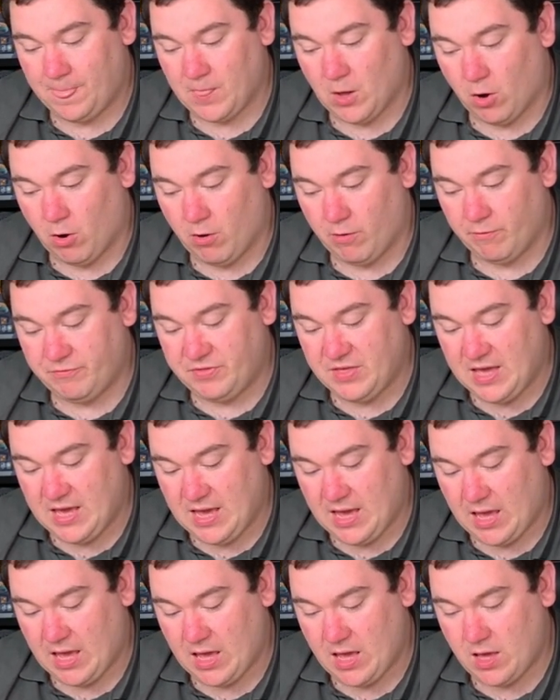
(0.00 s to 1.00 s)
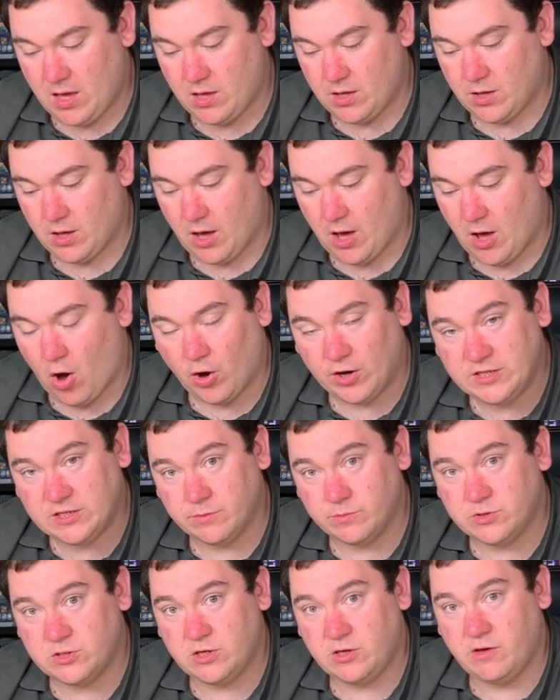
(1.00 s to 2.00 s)
of the
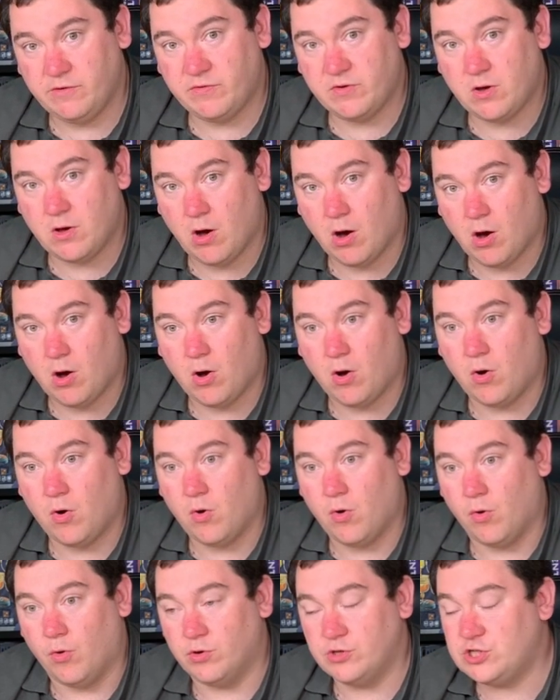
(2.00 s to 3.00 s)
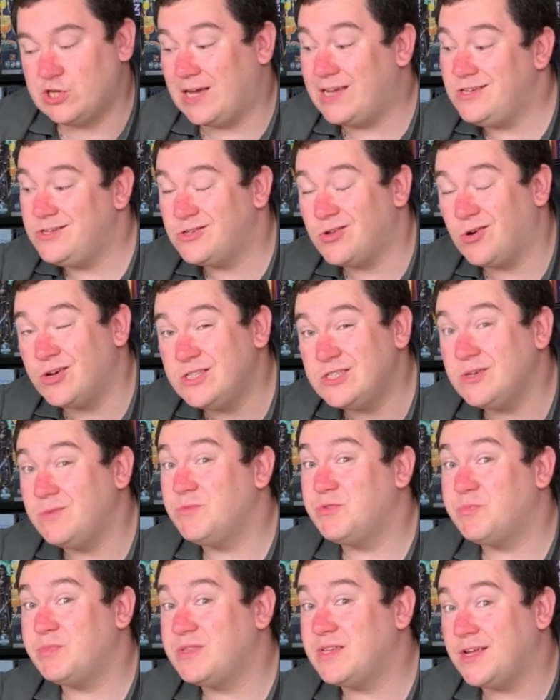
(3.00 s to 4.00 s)
items that you've got, or changed
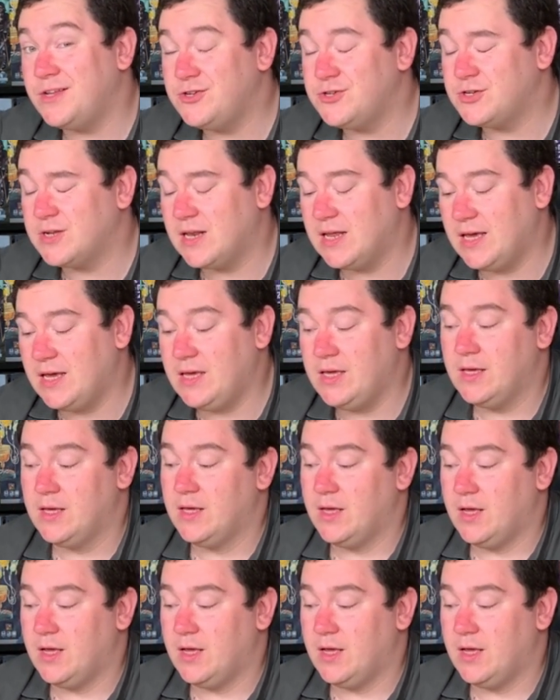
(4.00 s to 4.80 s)
items potentially.